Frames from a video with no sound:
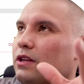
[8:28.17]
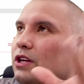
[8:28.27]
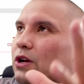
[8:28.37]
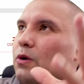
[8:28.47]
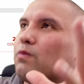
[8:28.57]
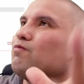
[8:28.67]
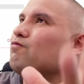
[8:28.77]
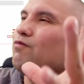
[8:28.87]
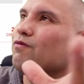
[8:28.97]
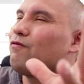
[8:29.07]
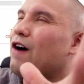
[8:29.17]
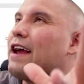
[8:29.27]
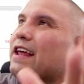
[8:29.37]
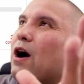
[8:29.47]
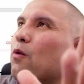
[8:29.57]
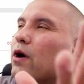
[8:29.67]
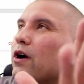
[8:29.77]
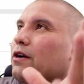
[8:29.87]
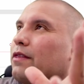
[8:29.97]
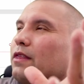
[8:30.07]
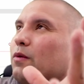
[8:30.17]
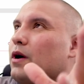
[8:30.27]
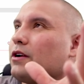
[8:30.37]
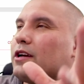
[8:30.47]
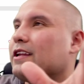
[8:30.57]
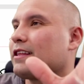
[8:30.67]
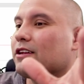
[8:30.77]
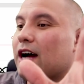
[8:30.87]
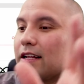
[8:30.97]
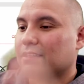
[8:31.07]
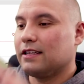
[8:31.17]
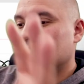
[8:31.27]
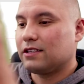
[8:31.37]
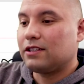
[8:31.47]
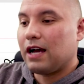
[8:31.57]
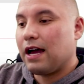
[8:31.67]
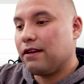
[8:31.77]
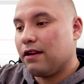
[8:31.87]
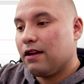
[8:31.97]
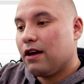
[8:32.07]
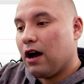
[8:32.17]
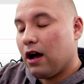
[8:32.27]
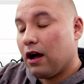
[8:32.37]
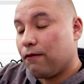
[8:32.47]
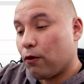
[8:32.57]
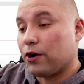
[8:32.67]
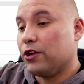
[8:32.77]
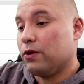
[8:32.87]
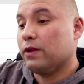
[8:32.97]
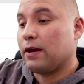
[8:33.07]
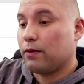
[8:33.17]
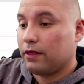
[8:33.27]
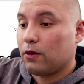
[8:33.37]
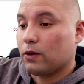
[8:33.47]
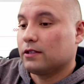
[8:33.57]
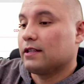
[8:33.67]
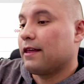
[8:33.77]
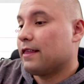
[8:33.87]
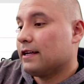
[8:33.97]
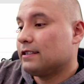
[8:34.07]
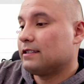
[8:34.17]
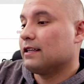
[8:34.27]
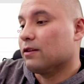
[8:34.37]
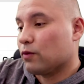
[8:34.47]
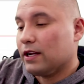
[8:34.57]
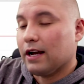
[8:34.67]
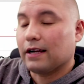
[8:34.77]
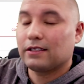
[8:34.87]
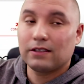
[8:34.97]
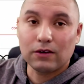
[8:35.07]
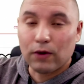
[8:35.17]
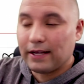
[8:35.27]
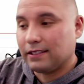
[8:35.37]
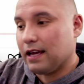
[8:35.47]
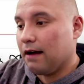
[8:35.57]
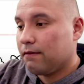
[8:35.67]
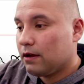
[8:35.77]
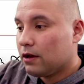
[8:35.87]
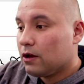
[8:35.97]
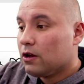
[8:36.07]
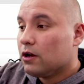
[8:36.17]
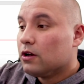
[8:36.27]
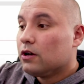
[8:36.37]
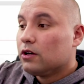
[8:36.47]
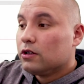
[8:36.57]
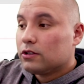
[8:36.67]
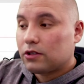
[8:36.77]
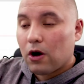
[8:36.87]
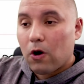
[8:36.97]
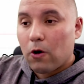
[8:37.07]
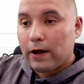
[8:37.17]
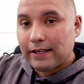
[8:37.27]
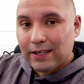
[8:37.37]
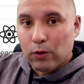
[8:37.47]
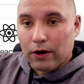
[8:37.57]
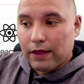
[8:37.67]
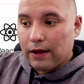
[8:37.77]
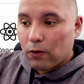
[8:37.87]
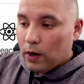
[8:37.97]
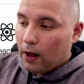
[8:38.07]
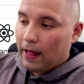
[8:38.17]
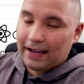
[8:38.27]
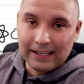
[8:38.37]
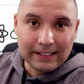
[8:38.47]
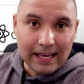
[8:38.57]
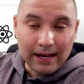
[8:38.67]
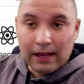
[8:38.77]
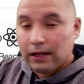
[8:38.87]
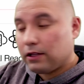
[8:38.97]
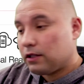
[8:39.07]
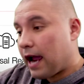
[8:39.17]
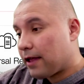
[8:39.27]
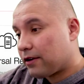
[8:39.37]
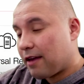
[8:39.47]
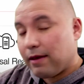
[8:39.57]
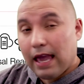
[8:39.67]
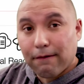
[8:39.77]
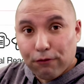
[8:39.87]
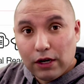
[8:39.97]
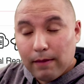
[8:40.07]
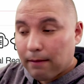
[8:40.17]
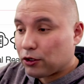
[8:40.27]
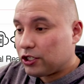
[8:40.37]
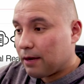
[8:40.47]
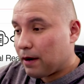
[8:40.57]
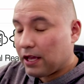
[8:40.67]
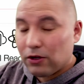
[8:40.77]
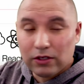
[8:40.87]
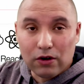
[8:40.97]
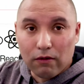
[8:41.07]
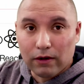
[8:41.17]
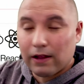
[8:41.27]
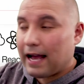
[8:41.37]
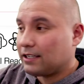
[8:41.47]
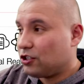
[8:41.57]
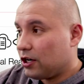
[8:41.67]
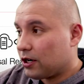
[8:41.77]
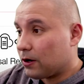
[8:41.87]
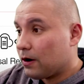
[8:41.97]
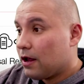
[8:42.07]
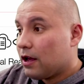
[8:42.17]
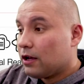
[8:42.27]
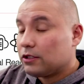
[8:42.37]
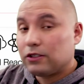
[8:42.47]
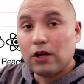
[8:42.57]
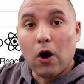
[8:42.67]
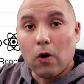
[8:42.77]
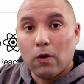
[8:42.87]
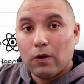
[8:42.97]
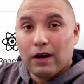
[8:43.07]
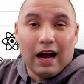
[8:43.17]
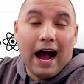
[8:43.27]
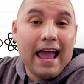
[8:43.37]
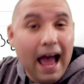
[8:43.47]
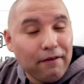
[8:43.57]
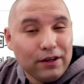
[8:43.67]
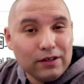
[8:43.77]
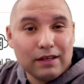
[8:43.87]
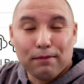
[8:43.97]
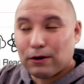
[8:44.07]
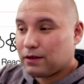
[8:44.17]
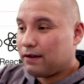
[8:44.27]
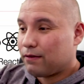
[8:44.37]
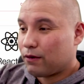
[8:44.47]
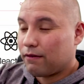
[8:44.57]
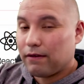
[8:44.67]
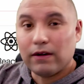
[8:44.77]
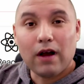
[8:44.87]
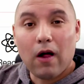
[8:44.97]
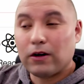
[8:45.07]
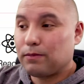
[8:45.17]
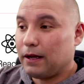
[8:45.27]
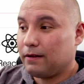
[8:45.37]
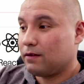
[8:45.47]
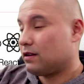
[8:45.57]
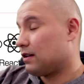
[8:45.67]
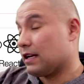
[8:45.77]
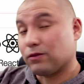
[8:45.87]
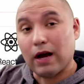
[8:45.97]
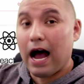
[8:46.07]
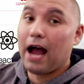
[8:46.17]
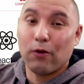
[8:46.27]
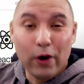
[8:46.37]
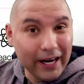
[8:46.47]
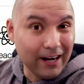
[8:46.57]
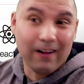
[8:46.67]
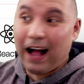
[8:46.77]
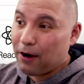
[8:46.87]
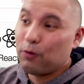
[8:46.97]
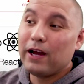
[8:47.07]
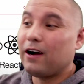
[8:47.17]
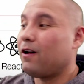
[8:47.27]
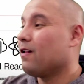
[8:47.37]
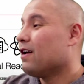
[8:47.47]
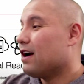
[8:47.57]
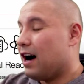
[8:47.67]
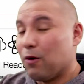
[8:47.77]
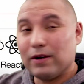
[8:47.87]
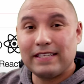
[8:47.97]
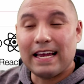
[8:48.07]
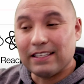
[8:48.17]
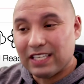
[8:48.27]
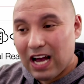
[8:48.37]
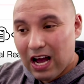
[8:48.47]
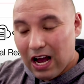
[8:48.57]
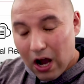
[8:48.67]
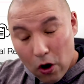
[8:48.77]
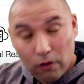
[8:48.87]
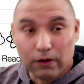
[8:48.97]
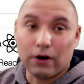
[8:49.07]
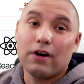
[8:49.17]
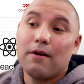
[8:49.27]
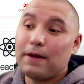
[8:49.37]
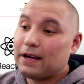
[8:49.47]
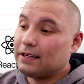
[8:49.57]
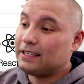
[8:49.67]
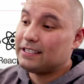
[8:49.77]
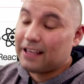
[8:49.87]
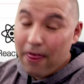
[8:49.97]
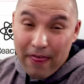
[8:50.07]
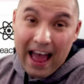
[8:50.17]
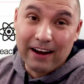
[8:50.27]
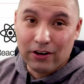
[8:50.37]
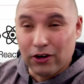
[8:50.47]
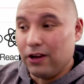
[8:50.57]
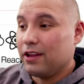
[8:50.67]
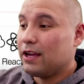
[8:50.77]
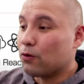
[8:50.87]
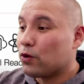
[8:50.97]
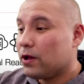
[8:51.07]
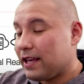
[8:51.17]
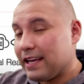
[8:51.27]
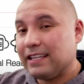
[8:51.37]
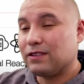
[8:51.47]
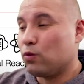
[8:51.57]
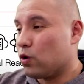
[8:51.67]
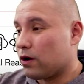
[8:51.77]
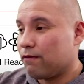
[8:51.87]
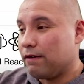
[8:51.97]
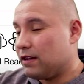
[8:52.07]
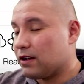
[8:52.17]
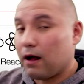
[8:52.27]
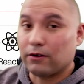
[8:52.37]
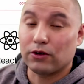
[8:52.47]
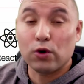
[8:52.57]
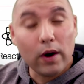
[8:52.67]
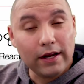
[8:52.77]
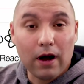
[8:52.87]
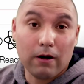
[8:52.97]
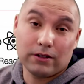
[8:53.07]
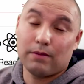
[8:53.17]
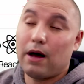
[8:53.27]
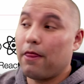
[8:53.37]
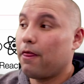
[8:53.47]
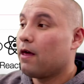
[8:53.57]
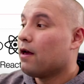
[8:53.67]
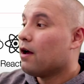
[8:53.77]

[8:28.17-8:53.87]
you know, find out where to connect the dots. It's done for you, like with courses like this and Redux. Great stuff. So is it worth it? Well, as I said, Tyler gave me a free membership, and I used it over the last year. So I haven't used it personally for the $15, but guess what? I will once that is over, because it's that good. It really is worth $15 or $20 a month,